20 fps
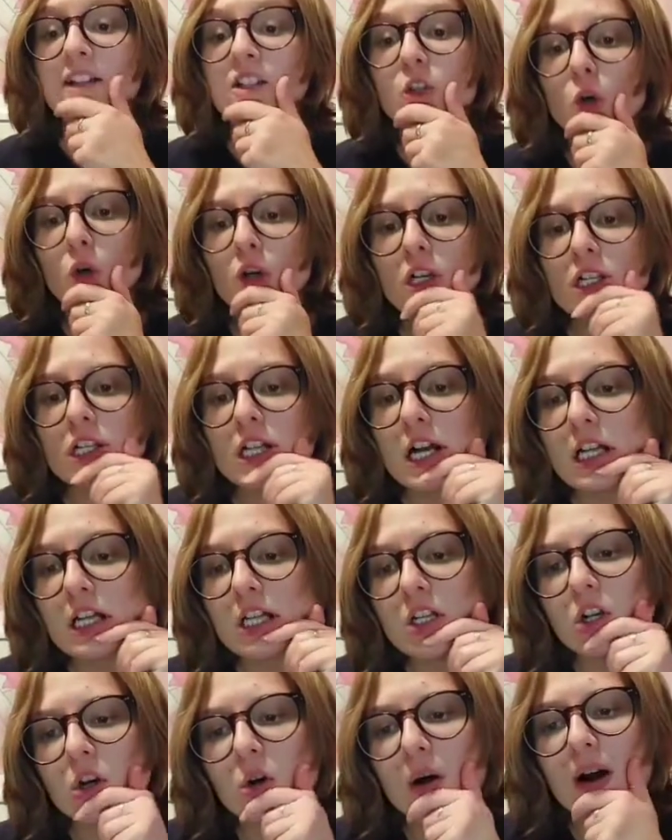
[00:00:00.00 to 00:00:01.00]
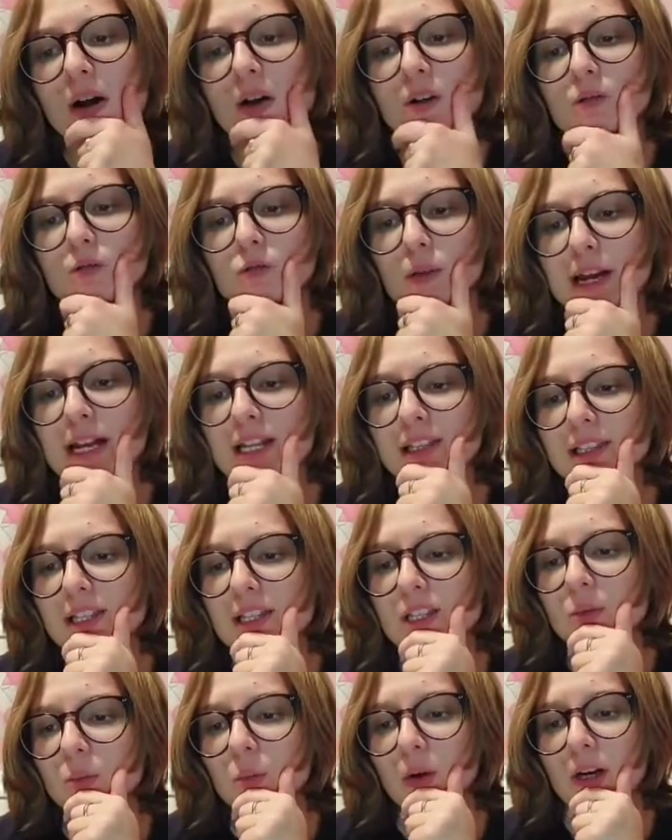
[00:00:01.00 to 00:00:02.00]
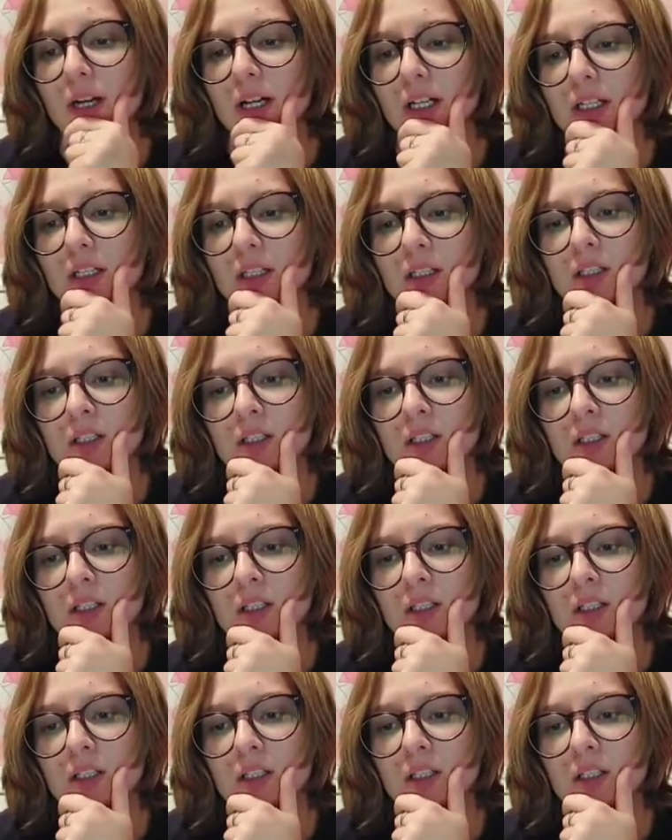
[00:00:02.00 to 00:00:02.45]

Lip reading: don't exactly know how to rate this one.